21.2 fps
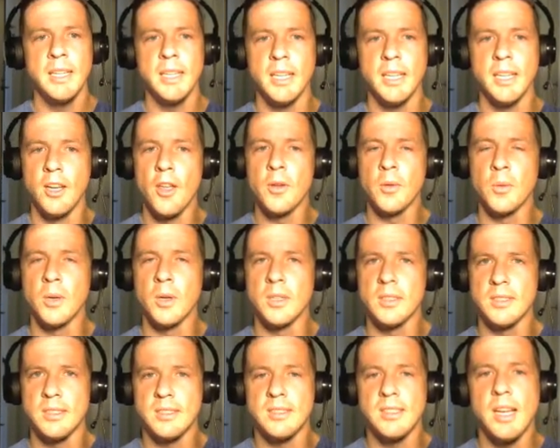In other
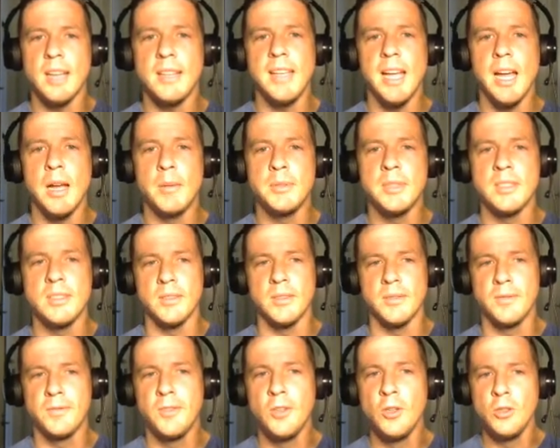words, it's not the absence
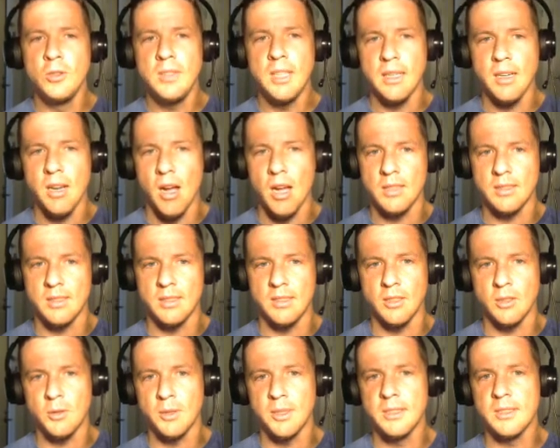of food that causes
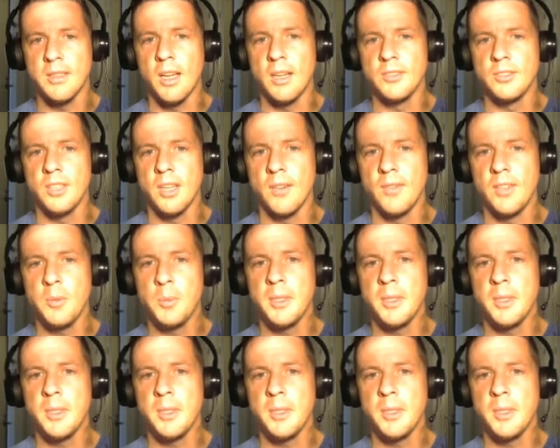increased longevity,